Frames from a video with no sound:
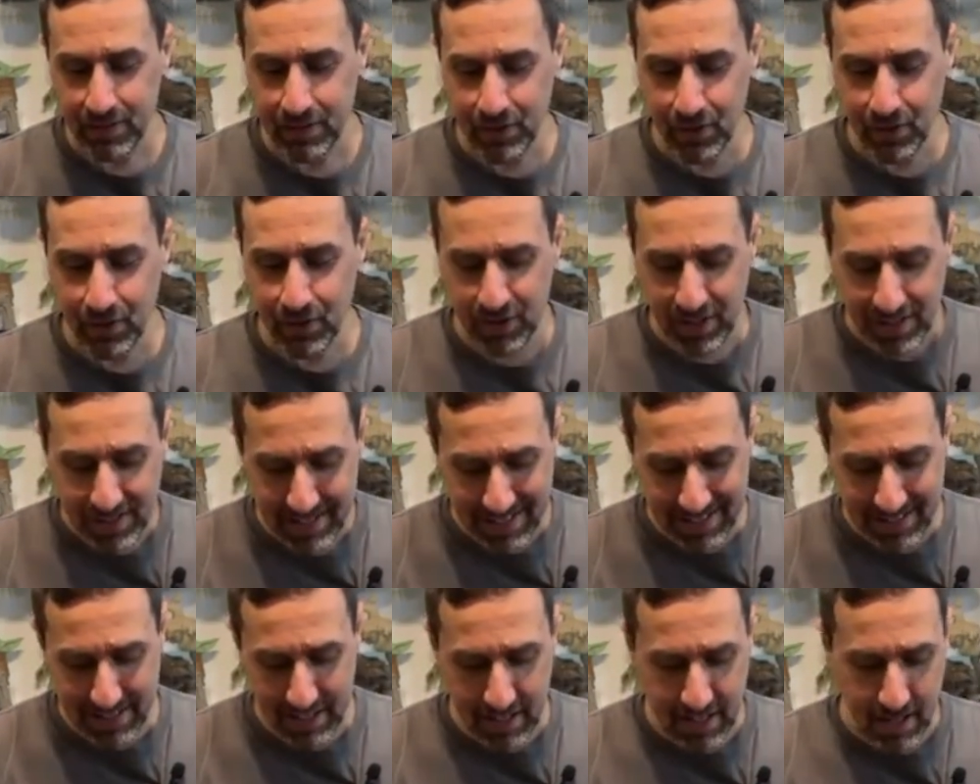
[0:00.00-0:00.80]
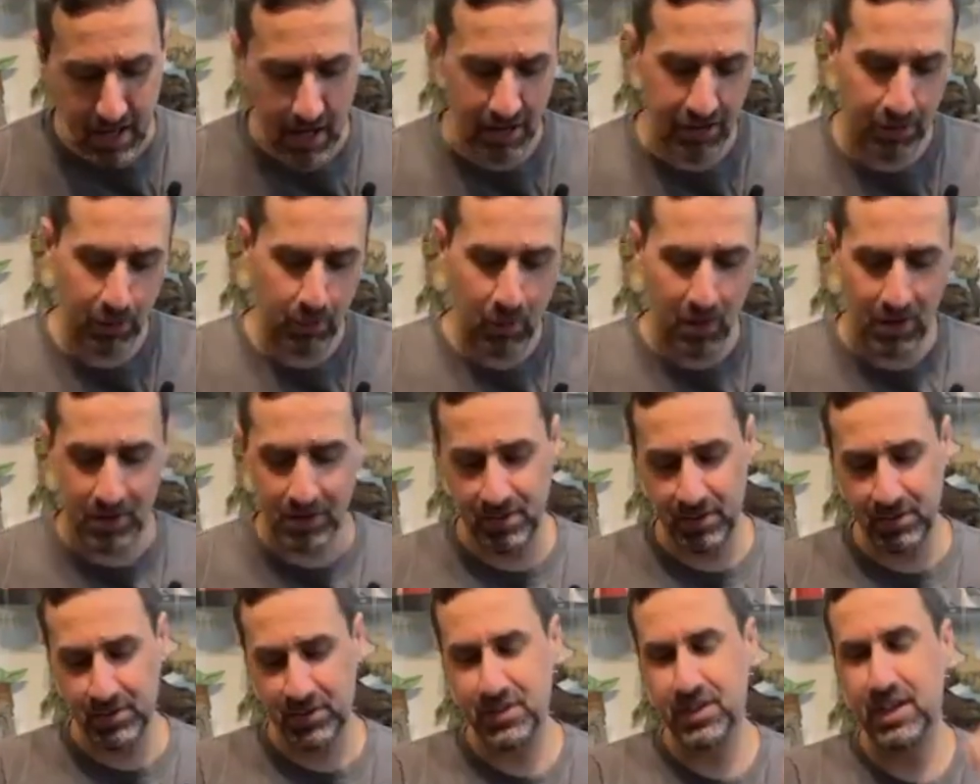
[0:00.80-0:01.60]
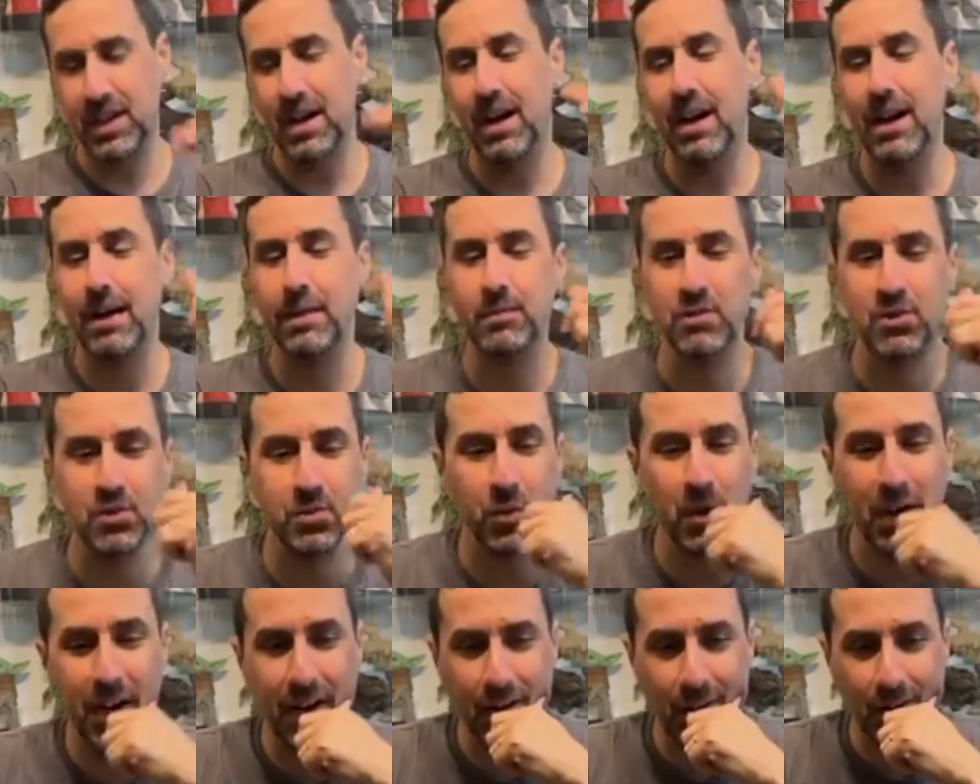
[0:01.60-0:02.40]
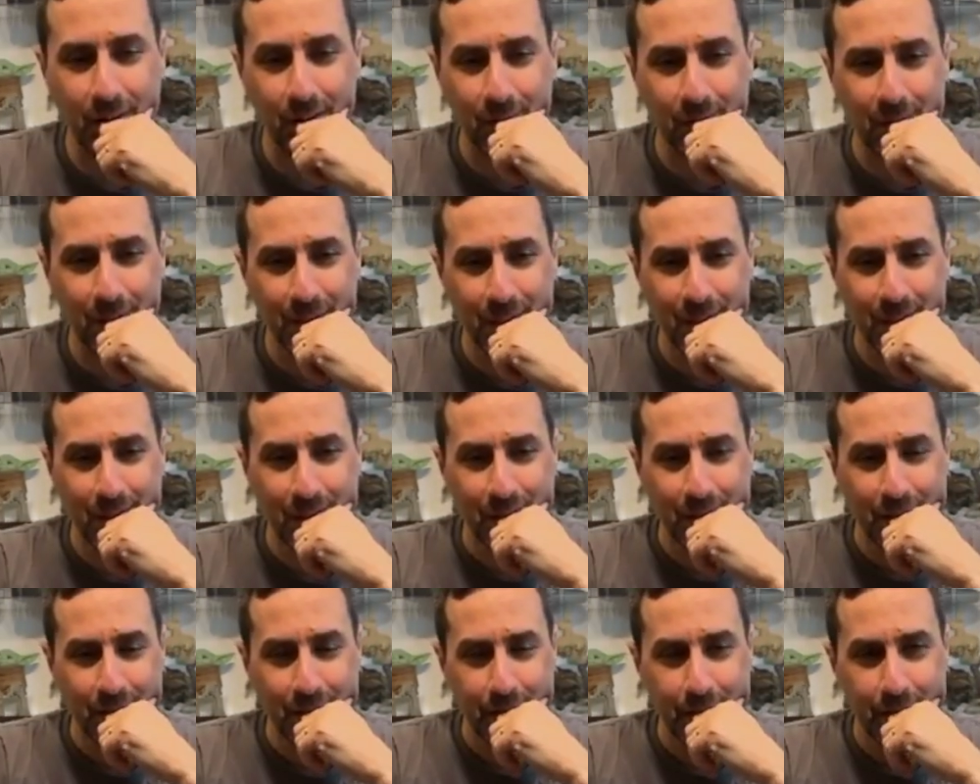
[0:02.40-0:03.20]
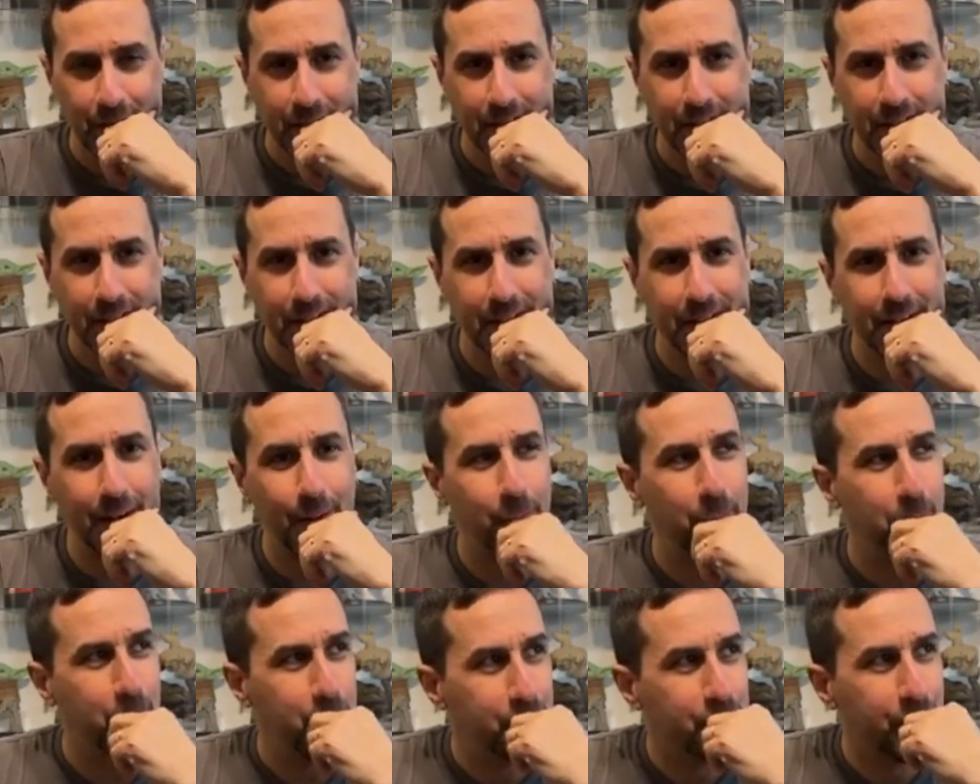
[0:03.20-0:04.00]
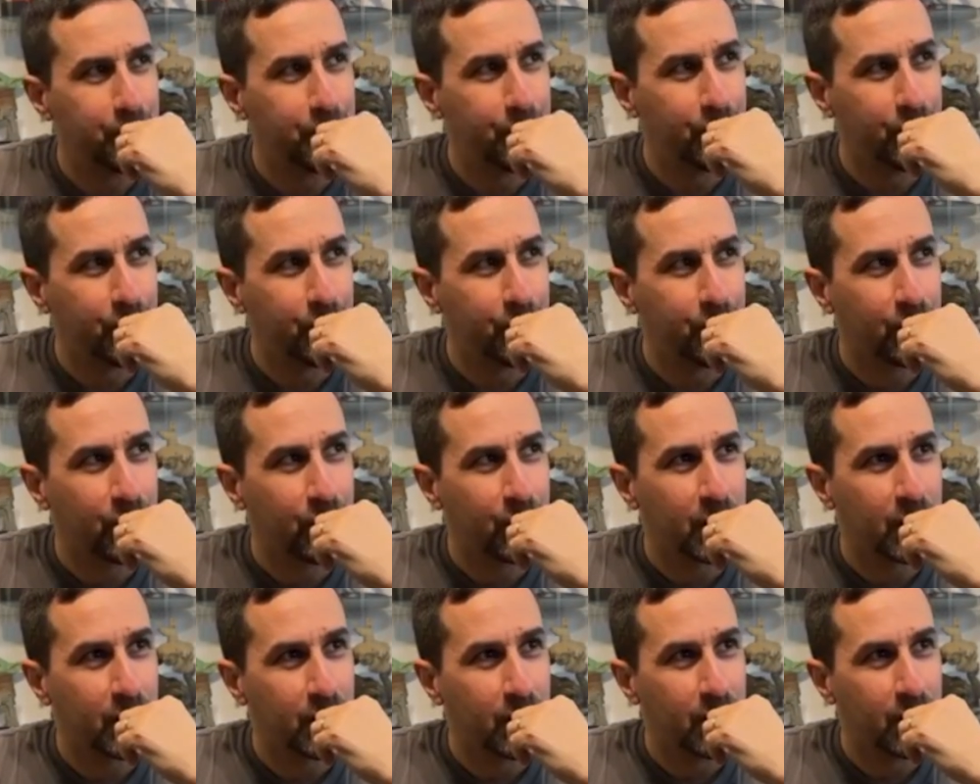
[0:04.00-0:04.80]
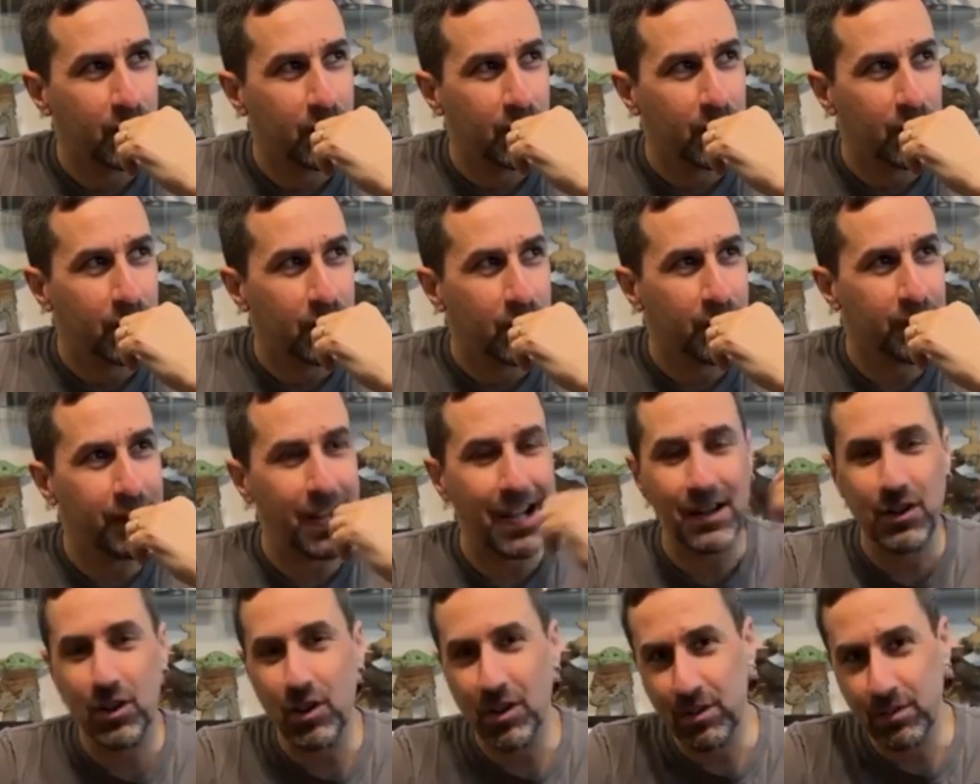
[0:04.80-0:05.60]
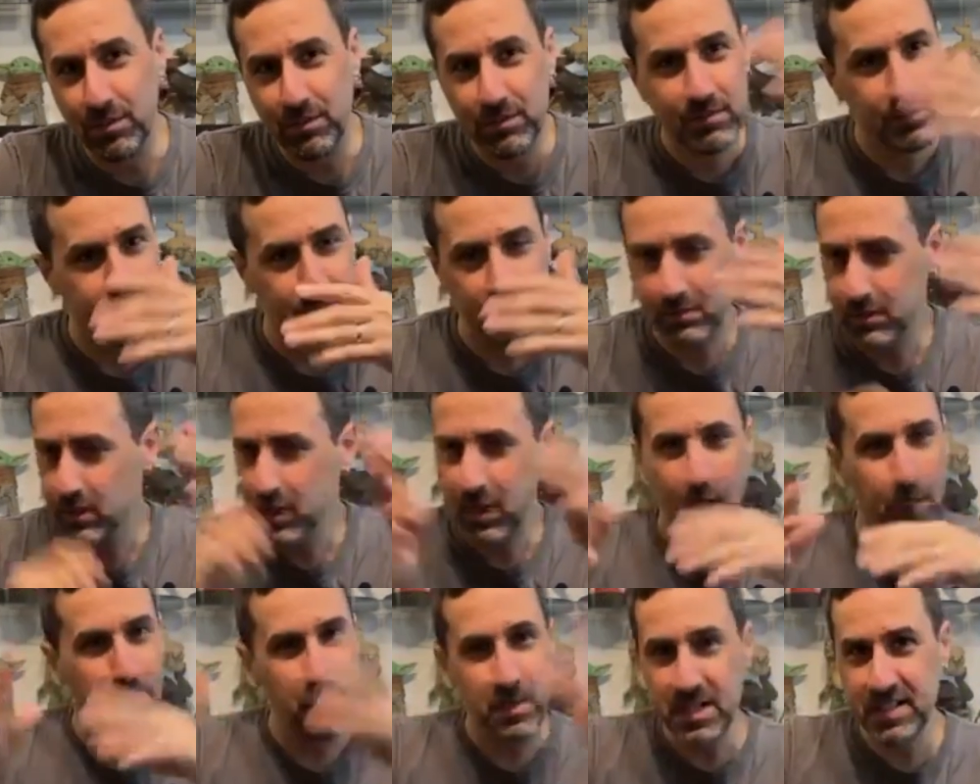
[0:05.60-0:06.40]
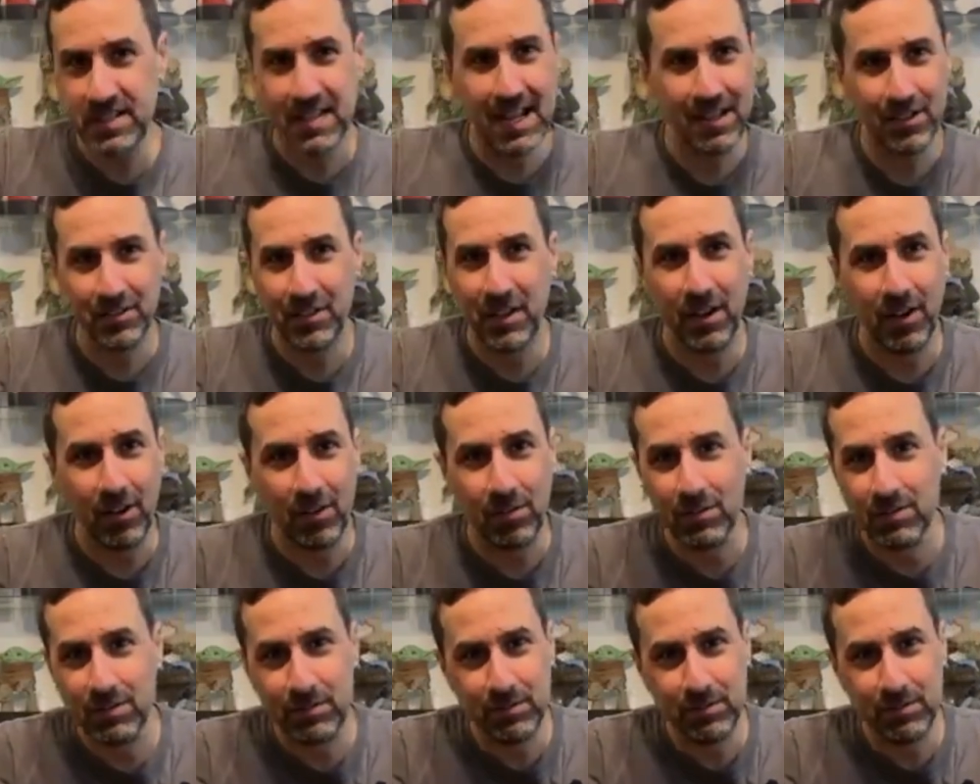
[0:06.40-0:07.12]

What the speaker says: So this is another one of those times where, you've got all companies out there